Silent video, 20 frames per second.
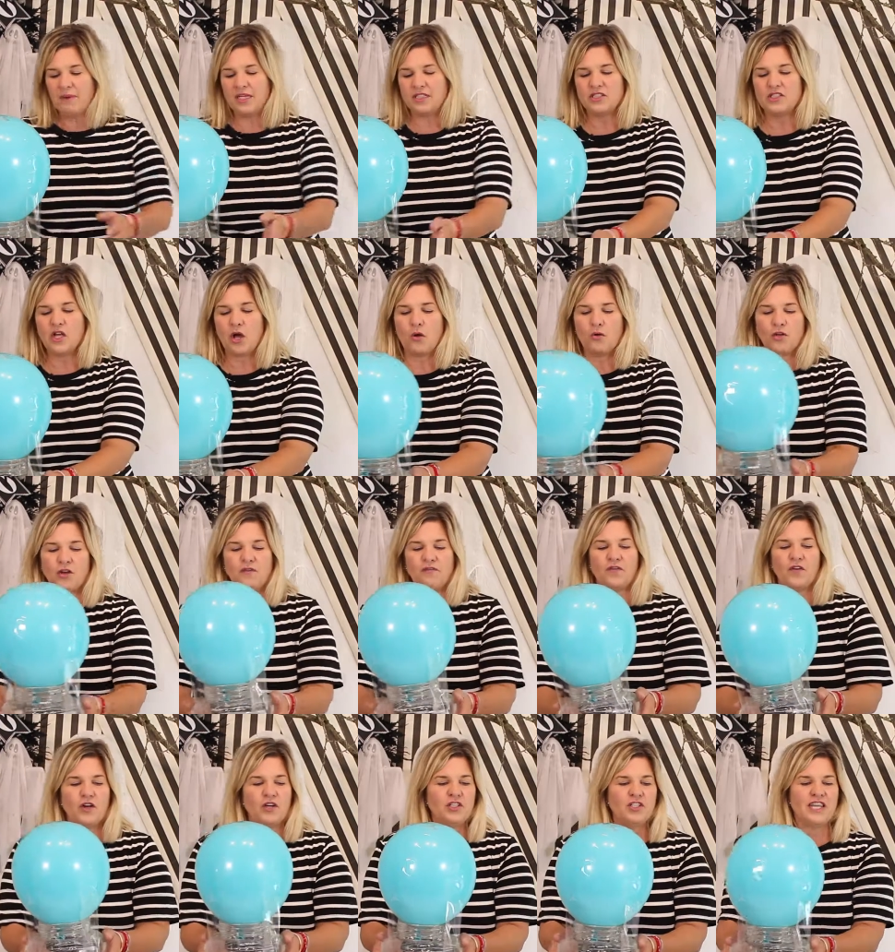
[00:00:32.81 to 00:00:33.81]
So your
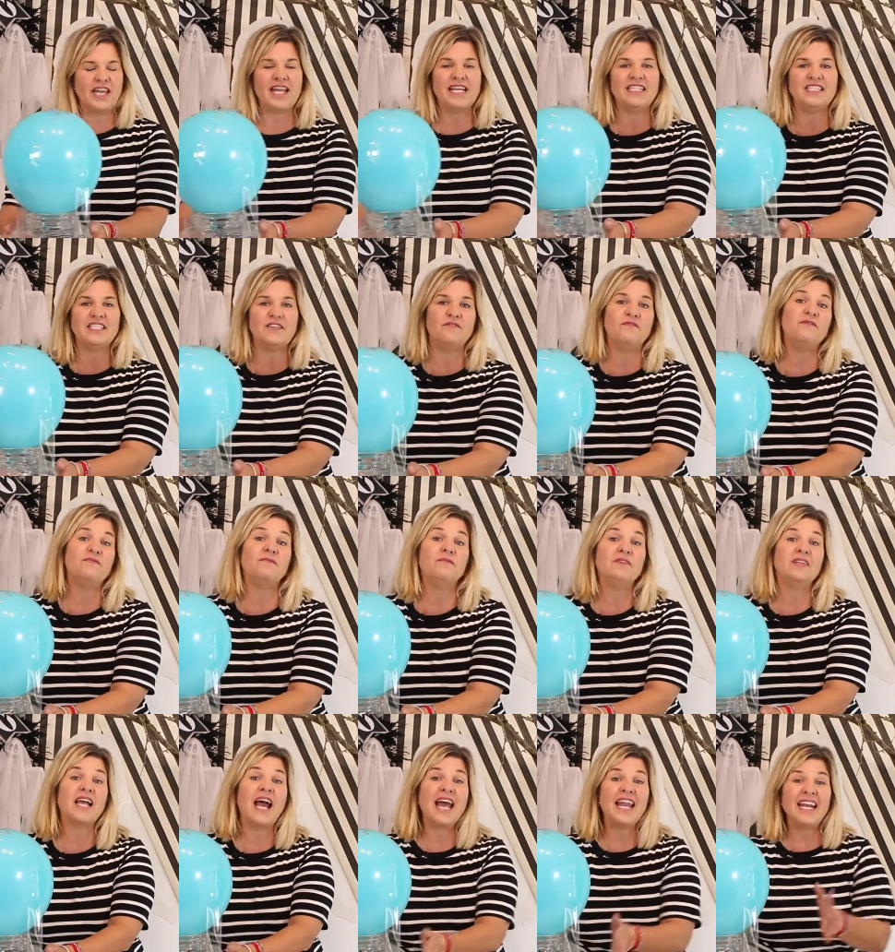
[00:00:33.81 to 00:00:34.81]
first thing is to
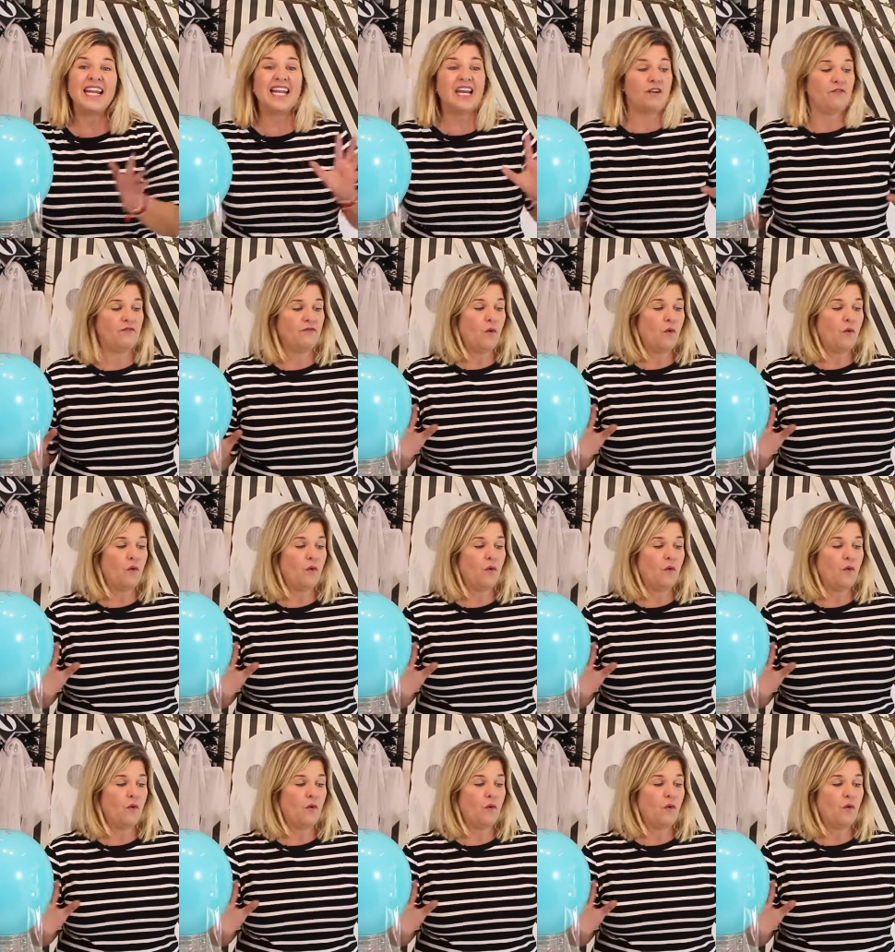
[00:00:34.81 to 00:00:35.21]
kind of get a